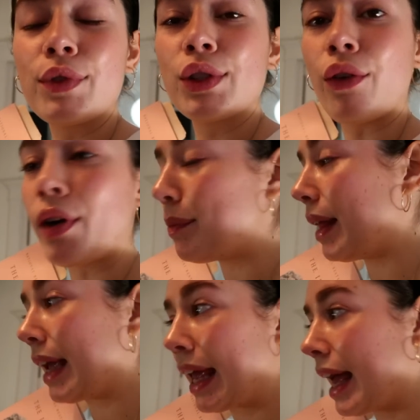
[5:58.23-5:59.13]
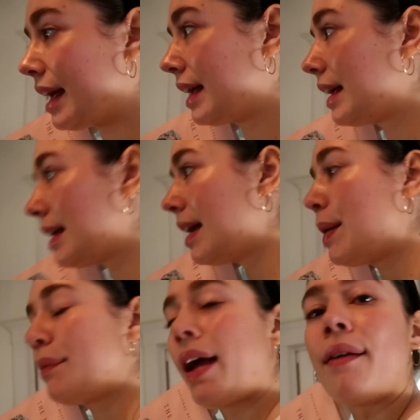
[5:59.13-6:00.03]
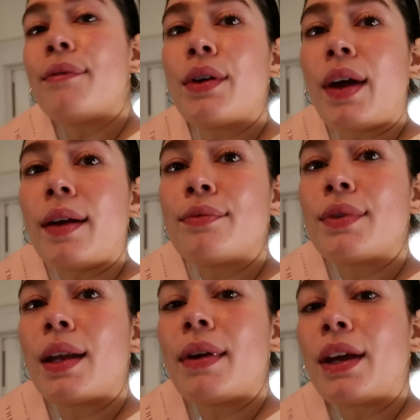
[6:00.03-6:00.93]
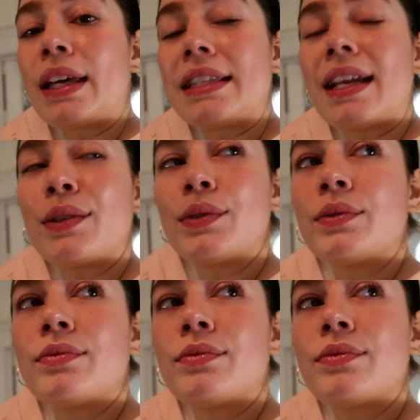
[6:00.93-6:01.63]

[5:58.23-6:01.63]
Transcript: So far I'm liking it. But yeah, okay, I'm gonna make cookies now.